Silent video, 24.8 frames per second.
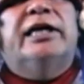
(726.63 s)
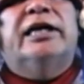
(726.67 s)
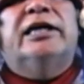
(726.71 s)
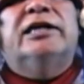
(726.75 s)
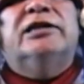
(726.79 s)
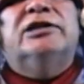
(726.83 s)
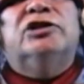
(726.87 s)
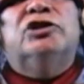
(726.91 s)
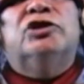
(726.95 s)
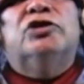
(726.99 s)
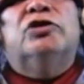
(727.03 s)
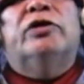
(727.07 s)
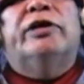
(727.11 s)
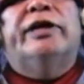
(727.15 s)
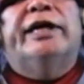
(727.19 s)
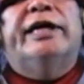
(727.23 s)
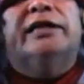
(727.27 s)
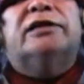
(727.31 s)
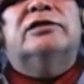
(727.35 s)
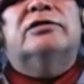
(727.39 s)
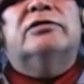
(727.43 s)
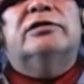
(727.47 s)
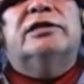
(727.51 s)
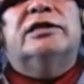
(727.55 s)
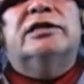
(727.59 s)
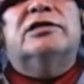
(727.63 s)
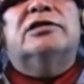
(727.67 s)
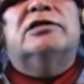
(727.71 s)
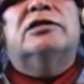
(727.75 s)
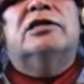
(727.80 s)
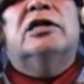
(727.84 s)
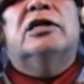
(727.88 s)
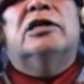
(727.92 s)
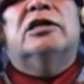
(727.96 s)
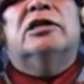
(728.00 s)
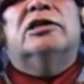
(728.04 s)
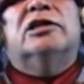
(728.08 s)
and joy. So
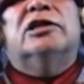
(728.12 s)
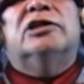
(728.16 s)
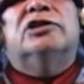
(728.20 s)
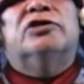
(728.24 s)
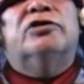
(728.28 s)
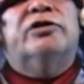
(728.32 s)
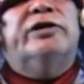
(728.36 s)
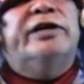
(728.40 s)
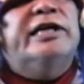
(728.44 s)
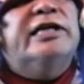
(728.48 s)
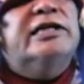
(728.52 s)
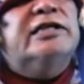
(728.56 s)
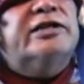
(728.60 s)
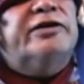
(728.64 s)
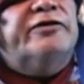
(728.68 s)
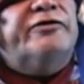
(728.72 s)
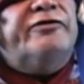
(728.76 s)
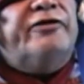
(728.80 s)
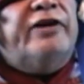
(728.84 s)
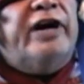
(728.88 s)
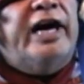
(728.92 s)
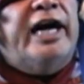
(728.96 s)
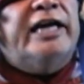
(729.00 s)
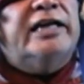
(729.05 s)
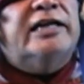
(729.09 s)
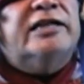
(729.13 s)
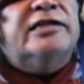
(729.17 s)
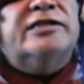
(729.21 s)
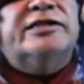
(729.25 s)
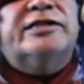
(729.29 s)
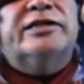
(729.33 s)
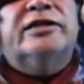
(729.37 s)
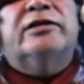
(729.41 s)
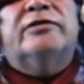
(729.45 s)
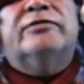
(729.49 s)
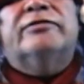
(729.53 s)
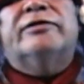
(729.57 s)
the joy is the fine and
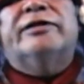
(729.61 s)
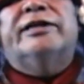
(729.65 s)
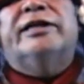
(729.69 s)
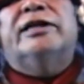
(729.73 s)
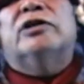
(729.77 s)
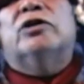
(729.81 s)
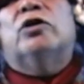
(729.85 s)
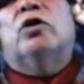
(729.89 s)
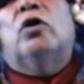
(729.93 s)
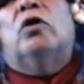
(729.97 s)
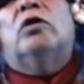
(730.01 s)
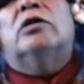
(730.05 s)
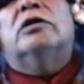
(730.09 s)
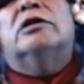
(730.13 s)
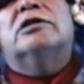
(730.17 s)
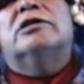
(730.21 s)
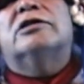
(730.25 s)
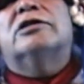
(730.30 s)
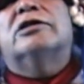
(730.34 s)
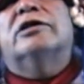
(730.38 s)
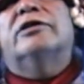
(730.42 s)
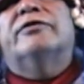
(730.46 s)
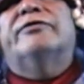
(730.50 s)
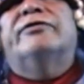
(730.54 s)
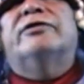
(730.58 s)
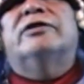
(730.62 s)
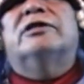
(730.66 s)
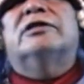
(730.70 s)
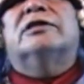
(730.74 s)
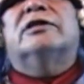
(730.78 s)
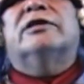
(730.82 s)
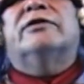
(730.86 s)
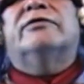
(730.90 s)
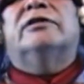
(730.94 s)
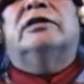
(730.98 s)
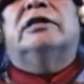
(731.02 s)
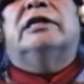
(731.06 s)
silvery and golden
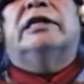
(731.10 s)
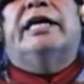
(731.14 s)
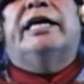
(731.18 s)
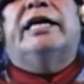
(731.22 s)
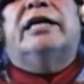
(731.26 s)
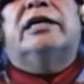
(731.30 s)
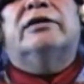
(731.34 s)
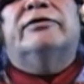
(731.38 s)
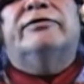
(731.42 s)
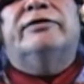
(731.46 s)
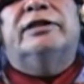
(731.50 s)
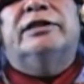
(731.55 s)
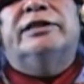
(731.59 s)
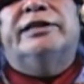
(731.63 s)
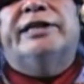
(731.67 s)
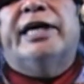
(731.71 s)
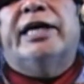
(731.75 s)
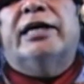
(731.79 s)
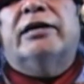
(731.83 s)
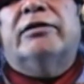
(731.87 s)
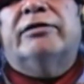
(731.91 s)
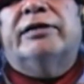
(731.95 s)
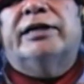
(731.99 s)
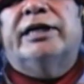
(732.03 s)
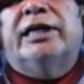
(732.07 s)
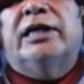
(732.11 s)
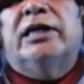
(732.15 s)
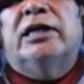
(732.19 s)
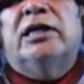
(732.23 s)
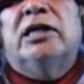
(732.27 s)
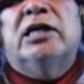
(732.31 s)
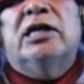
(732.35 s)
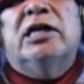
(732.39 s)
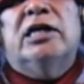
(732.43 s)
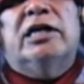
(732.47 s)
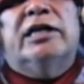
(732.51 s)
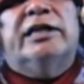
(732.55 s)
surface of the lake of integrity,
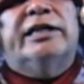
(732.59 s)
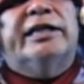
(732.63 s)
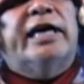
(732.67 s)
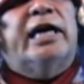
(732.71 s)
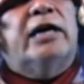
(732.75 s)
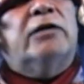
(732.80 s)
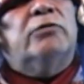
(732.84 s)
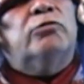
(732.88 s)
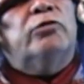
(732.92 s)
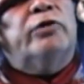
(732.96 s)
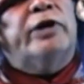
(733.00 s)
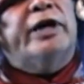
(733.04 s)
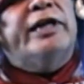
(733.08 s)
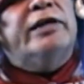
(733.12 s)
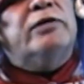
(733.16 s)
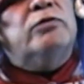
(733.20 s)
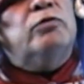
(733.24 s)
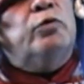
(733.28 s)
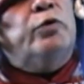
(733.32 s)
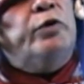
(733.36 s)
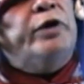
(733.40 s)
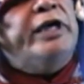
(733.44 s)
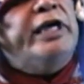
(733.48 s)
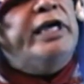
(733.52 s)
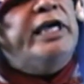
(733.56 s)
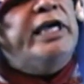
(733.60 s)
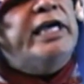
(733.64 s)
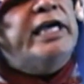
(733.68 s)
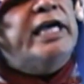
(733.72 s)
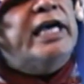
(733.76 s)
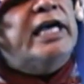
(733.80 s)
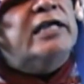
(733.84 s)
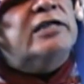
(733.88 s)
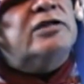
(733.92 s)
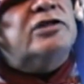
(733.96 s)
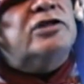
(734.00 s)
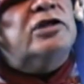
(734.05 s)
that when
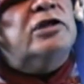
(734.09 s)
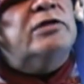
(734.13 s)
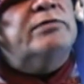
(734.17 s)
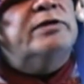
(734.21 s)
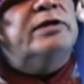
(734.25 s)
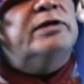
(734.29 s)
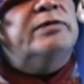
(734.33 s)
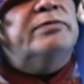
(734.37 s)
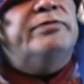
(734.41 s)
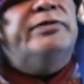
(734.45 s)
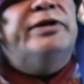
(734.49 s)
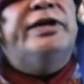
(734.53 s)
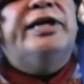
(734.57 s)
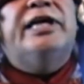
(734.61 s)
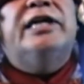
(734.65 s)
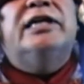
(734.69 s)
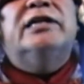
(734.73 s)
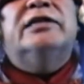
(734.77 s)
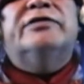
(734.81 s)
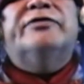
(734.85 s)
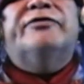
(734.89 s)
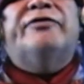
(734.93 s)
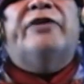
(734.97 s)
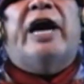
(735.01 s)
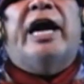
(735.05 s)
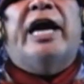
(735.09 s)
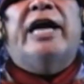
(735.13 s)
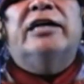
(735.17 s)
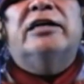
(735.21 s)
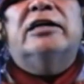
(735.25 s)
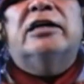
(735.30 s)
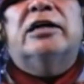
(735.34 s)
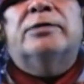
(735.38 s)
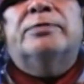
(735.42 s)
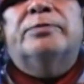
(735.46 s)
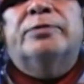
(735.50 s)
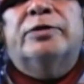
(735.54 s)
we as human beings
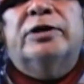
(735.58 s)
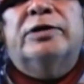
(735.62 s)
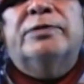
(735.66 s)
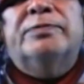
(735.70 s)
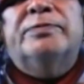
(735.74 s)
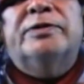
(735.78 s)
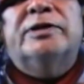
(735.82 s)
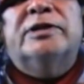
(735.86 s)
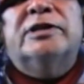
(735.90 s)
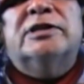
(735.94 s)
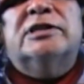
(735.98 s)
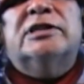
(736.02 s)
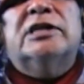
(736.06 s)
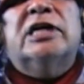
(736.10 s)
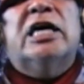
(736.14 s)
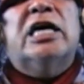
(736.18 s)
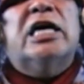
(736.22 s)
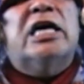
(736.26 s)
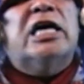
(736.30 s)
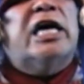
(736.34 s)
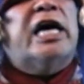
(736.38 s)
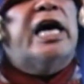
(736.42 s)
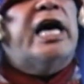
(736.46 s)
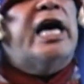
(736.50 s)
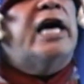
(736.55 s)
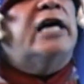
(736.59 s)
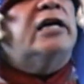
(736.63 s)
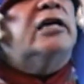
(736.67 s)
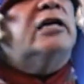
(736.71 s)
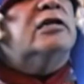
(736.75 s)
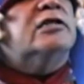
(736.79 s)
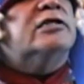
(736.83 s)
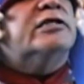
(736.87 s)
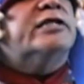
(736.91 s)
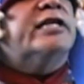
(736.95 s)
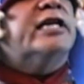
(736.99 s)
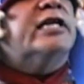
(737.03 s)
find our purpose and
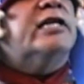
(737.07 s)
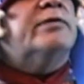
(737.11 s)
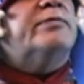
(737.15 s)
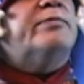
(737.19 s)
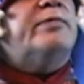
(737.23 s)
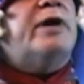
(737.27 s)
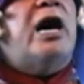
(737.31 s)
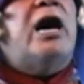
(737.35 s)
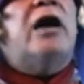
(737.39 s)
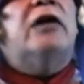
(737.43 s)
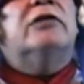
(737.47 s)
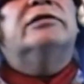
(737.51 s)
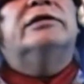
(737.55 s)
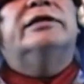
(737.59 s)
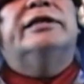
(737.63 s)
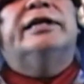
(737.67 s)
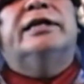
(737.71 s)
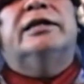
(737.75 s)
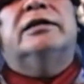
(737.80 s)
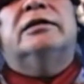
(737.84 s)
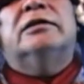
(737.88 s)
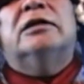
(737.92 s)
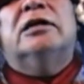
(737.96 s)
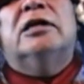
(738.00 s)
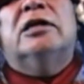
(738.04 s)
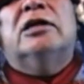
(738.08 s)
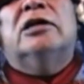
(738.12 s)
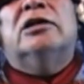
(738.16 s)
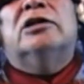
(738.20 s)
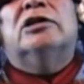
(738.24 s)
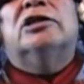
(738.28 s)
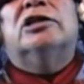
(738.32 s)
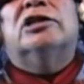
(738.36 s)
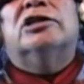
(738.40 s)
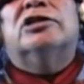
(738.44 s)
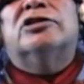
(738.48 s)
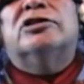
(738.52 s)
are set about in it,
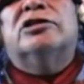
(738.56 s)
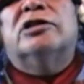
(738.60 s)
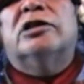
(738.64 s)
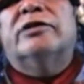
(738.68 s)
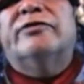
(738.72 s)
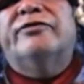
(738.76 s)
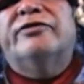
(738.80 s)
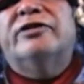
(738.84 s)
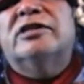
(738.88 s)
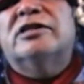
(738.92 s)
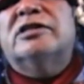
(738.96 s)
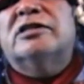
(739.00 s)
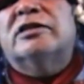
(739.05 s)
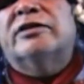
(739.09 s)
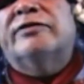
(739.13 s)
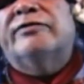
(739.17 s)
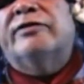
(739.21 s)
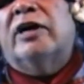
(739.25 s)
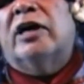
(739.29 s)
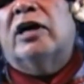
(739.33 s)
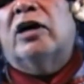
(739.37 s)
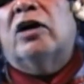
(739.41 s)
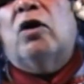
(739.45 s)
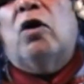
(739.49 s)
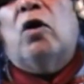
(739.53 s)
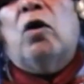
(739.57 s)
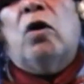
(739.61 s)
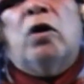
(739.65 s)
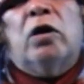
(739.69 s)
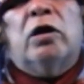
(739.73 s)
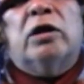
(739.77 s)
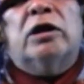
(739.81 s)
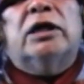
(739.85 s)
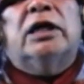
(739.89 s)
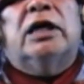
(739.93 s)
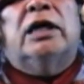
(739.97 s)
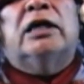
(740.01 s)
the surface of our
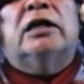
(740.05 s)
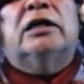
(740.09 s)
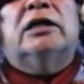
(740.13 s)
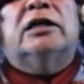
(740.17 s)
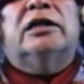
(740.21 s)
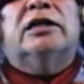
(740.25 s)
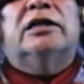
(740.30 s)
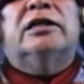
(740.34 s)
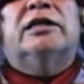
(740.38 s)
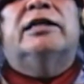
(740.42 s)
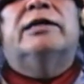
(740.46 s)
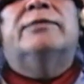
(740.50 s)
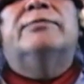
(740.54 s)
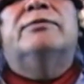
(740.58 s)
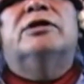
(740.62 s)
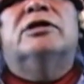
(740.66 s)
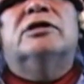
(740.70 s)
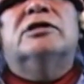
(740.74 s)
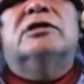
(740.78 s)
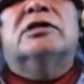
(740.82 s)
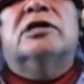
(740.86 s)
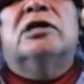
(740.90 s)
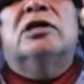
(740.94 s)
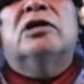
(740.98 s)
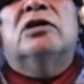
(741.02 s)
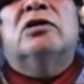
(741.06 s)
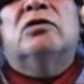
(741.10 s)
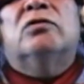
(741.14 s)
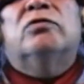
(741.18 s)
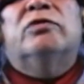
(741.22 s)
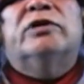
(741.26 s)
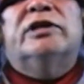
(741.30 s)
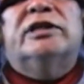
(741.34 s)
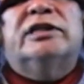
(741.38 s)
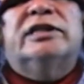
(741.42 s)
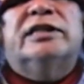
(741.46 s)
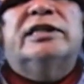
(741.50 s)
aura glimmers
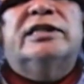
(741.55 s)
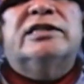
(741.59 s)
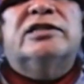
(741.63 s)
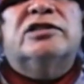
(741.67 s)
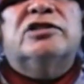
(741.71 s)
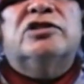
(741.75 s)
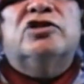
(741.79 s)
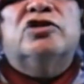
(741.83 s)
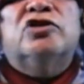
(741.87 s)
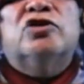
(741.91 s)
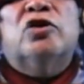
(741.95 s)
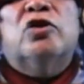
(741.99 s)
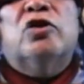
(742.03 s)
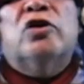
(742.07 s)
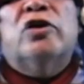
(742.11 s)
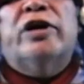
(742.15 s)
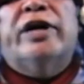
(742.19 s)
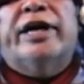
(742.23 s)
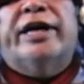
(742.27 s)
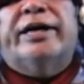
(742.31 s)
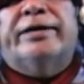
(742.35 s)
with this joy.